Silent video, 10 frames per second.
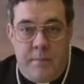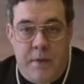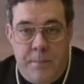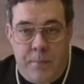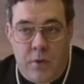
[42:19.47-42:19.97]

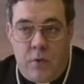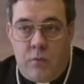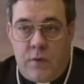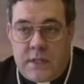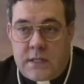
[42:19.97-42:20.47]

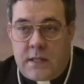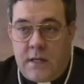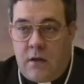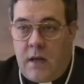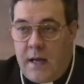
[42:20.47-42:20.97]
People risk
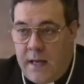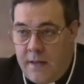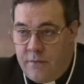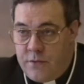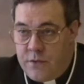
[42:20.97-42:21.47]
their
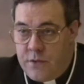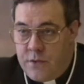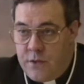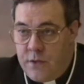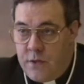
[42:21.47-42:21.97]
lives.
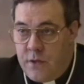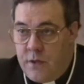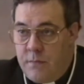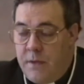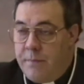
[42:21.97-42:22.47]

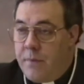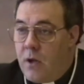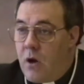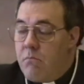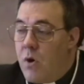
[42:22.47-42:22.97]

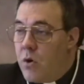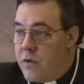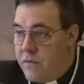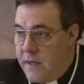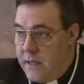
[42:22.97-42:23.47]
People are
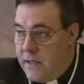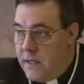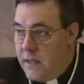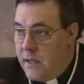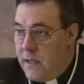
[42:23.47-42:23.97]
motivated
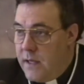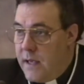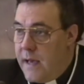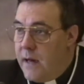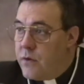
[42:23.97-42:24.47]

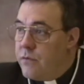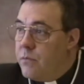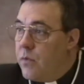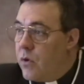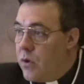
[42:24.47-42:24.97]
out of
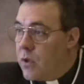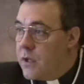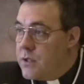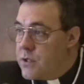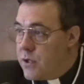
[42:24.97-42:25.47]
moral
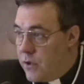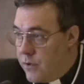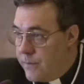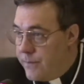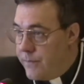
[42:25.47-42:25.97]
concern.
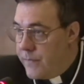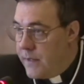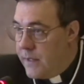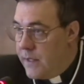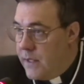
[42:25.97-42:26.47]

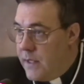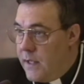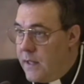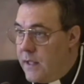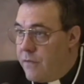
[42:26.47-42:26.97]

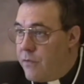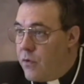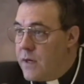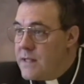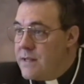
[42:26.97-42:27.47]

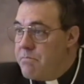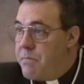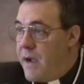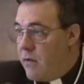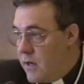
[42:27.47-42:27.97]
Therefore, it is
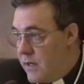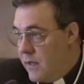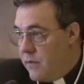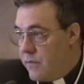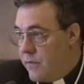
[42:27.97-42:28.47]

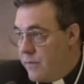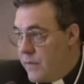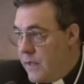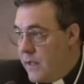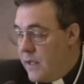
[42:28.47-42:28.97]
imperative
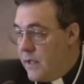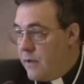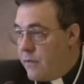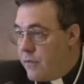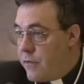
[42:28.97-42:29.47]

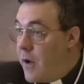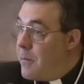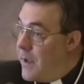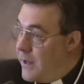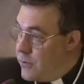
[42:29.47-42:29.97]

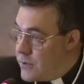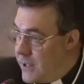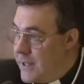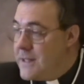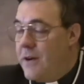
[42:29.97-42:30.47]
from a
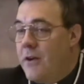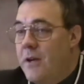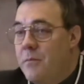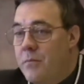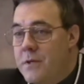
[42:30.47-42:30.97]

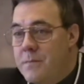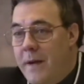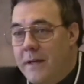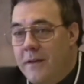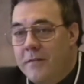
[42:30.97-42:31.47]
utilitarian
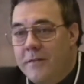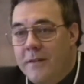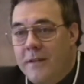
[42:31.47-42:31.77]
perspective